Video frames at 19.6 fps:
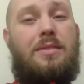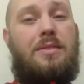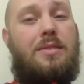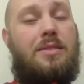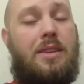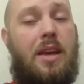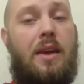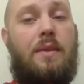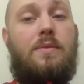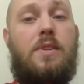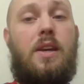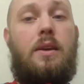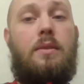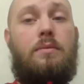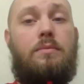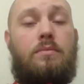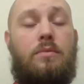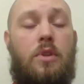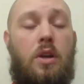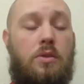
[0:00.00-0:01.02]
saves
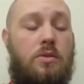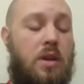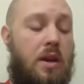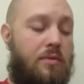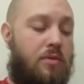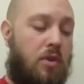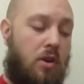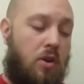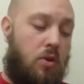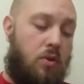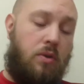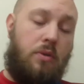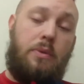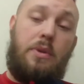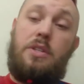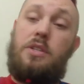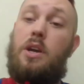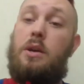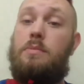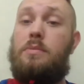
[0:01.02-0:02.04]
it, goes out for a corner,
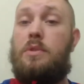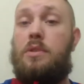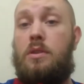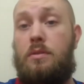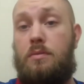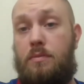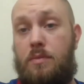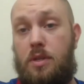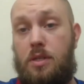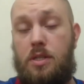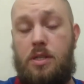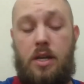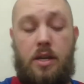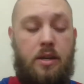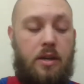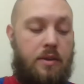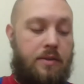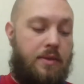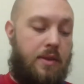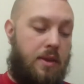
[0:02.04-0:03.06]
which comes
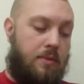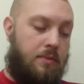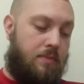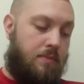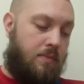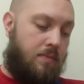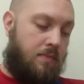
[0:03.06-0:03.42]
to nothing.